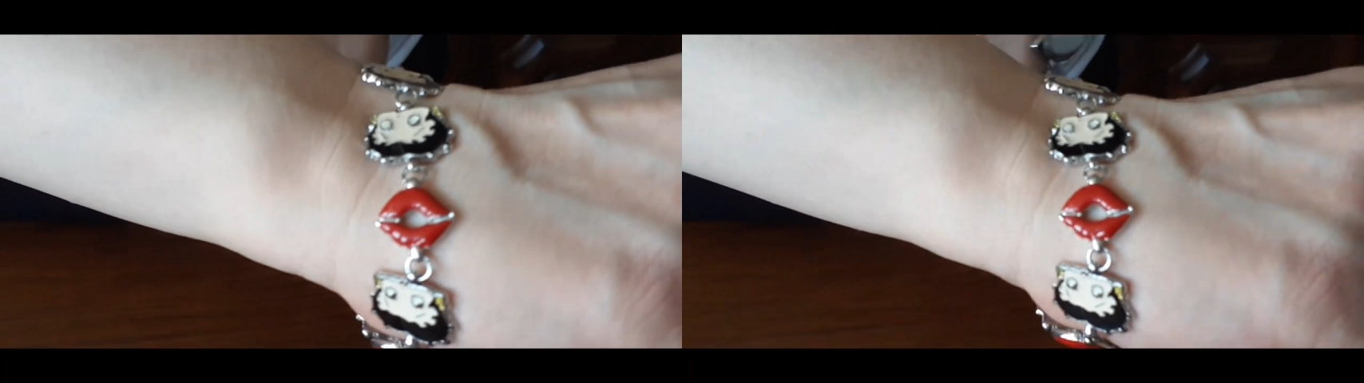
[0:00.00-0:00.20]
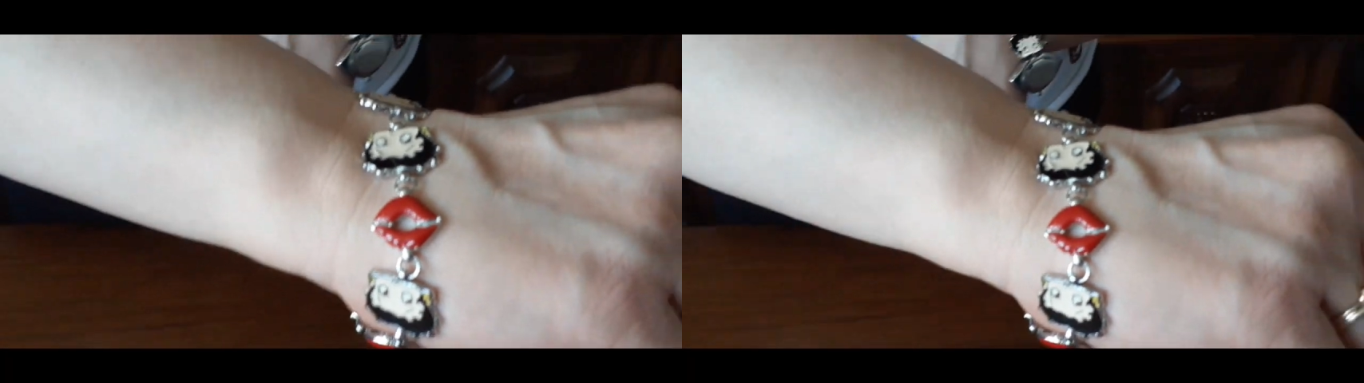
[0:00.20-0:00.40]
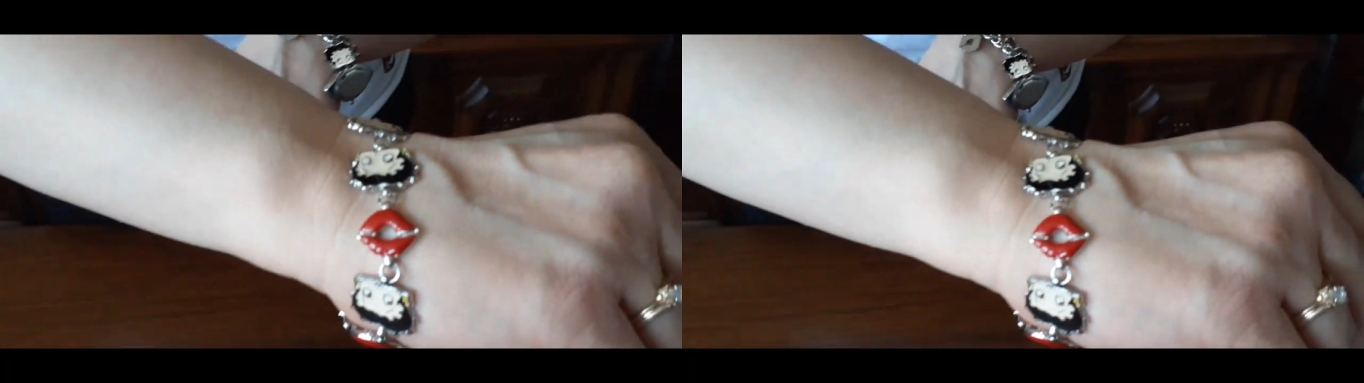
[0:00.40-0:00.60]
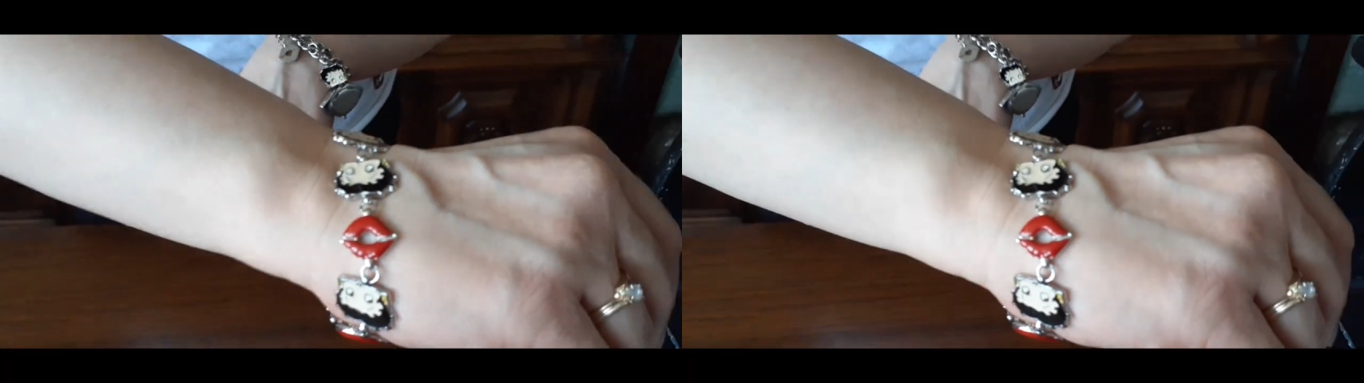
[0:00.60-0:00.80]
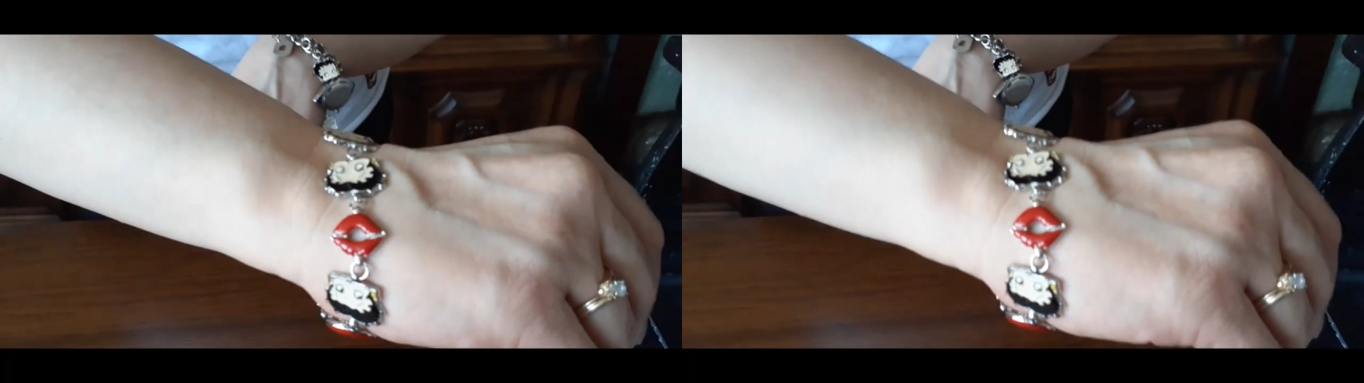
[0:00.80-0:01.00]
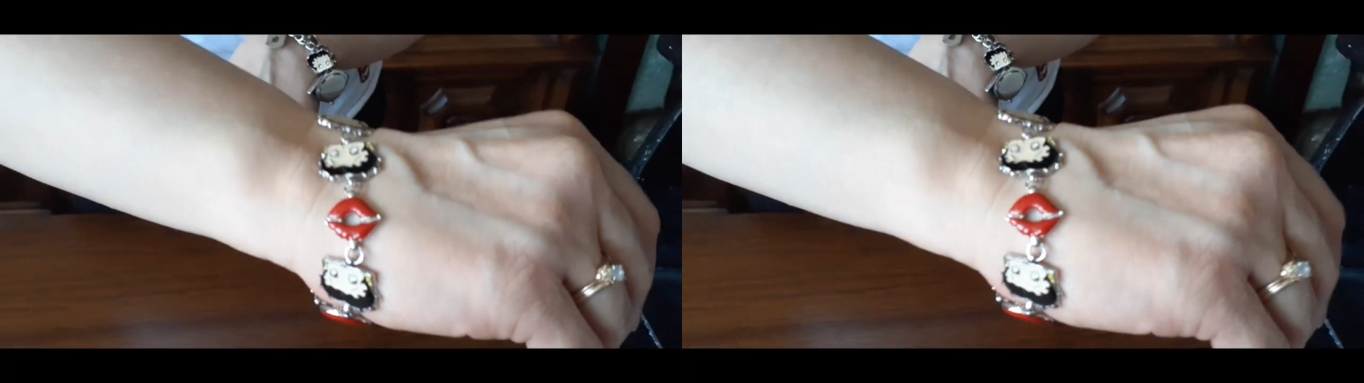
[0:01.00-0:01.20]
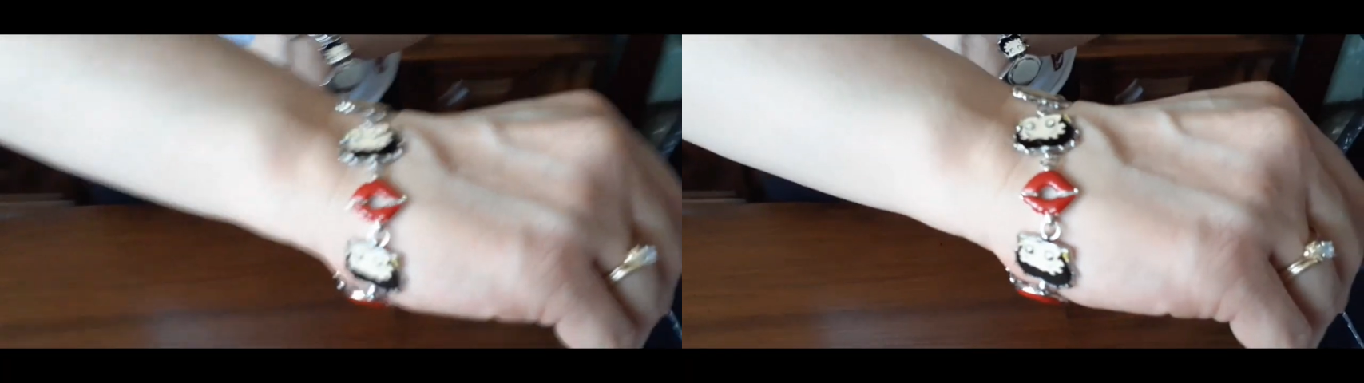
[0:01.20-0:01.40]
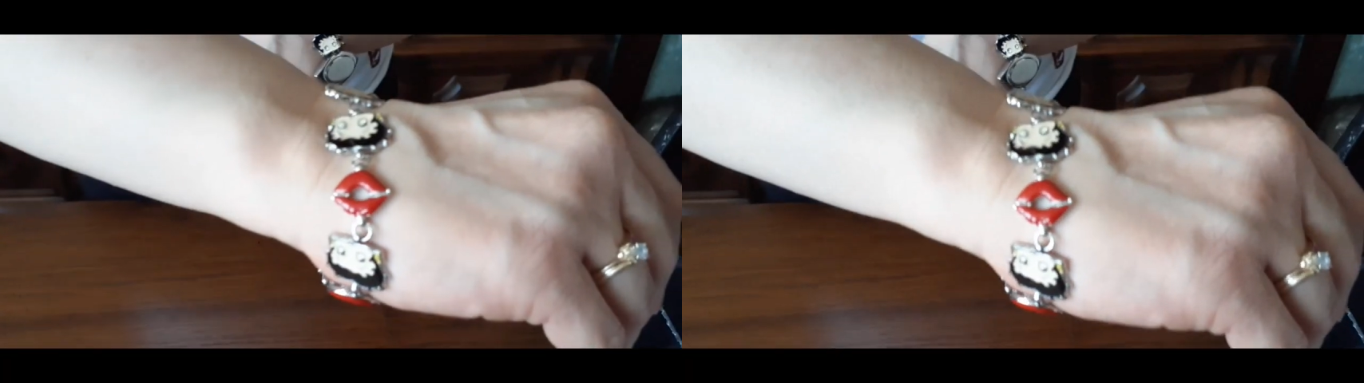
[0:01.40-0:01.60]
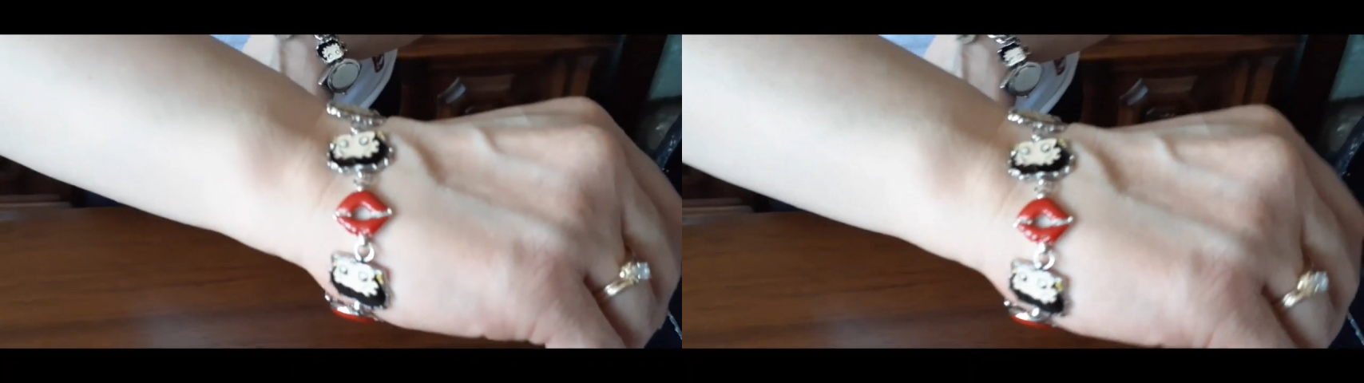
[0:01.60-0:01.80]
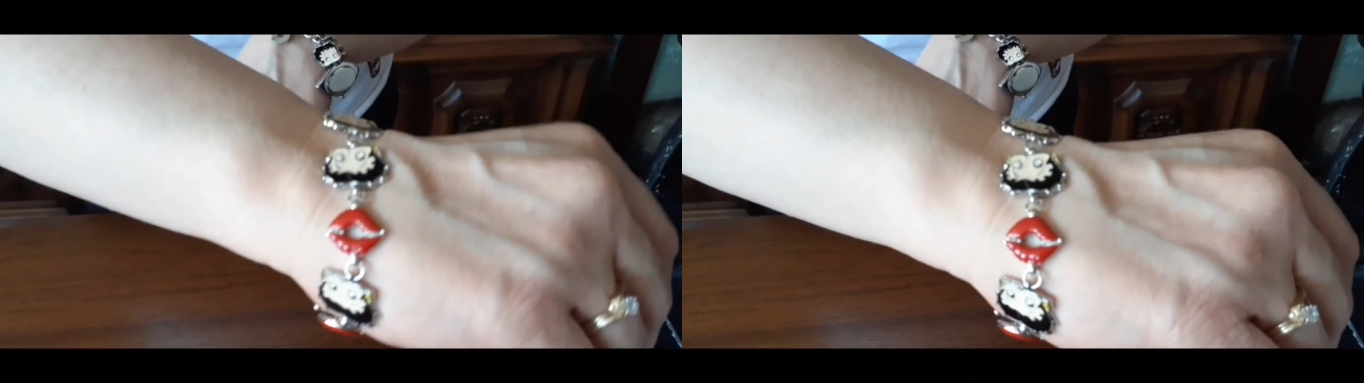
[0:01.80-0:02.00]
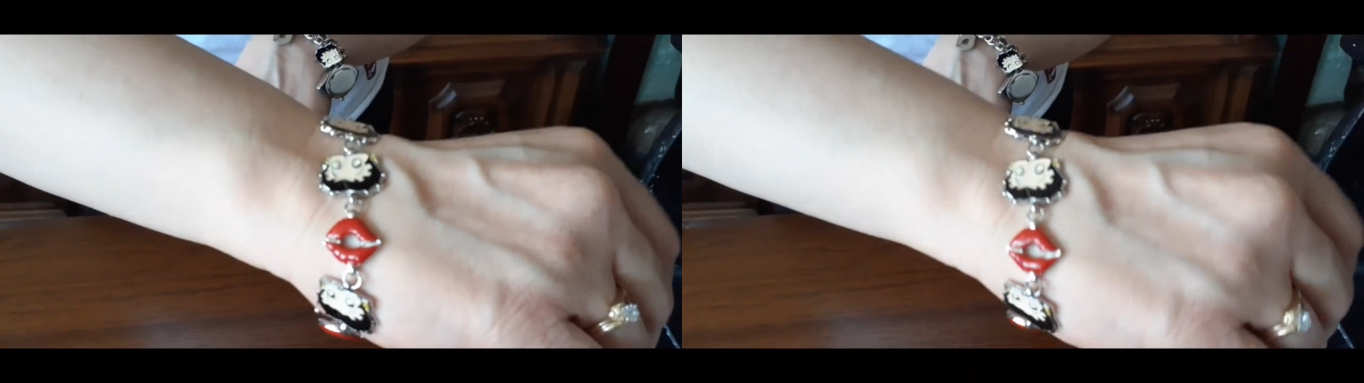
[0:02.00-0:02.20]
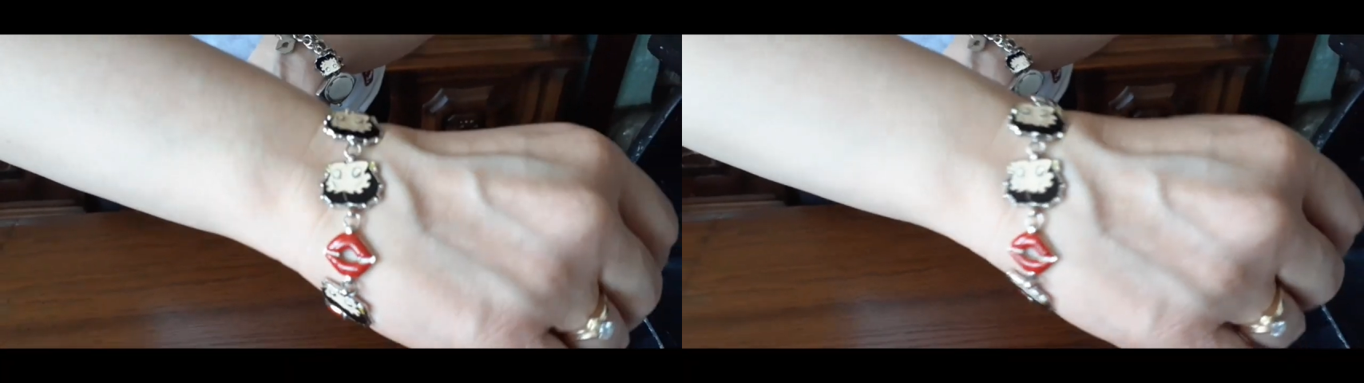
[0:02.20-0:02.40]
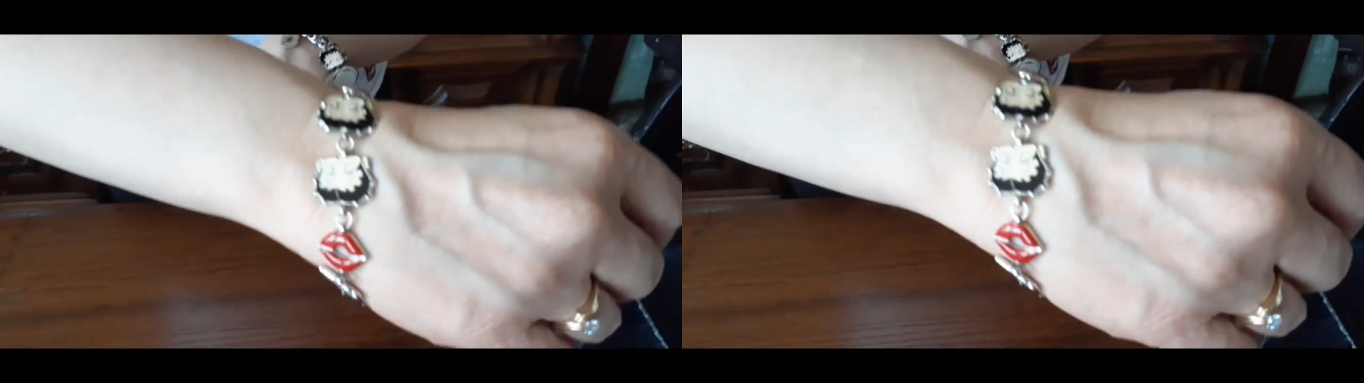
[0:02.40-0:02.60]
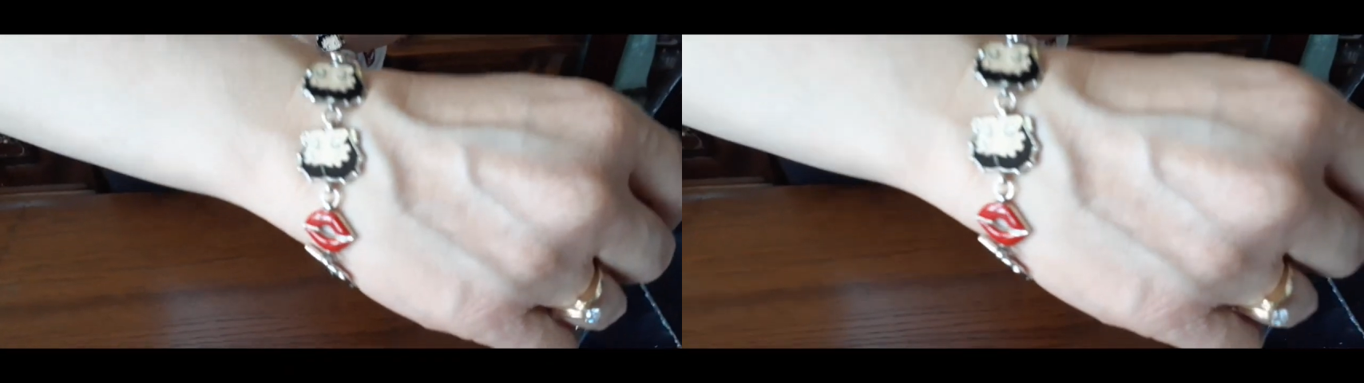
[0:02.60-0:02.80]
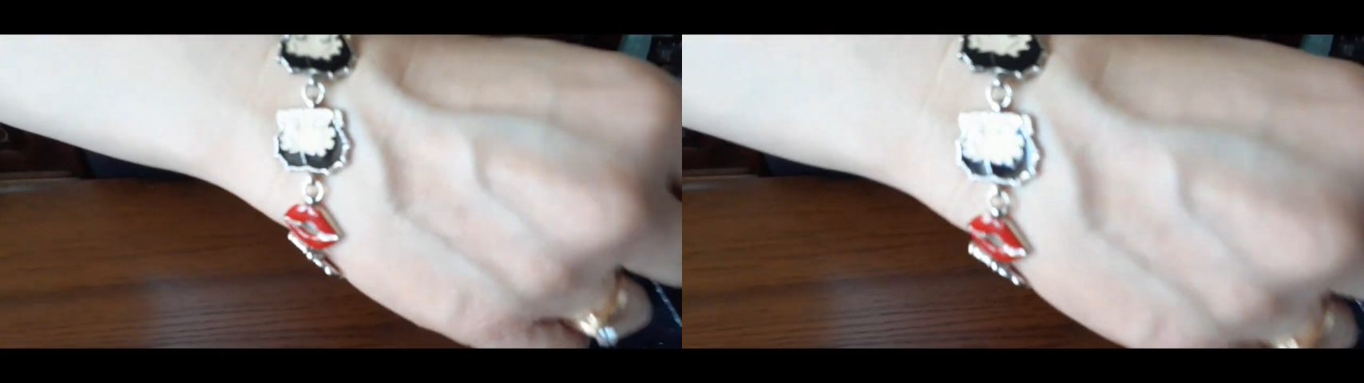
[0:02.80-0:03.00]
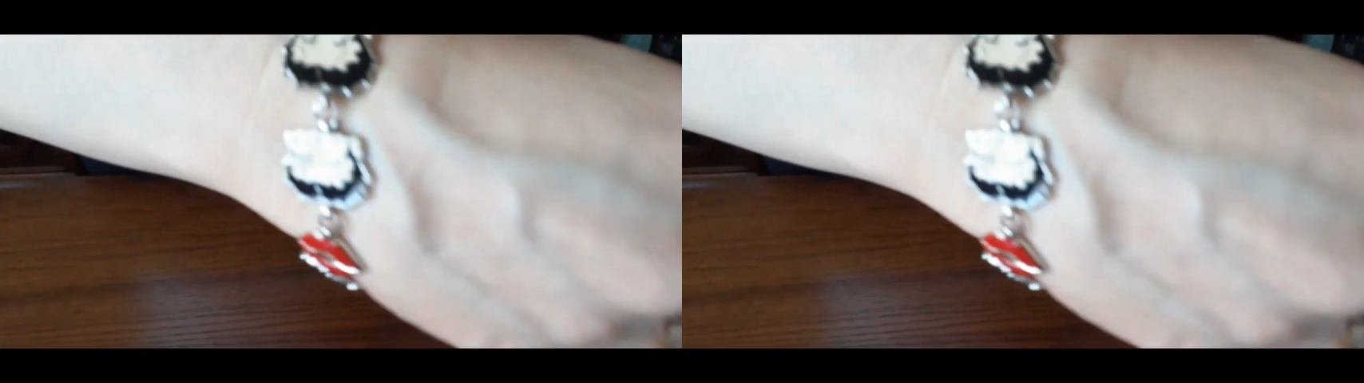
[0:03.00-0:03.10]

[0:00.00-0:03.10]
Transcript: Nobody's mouth can be seen.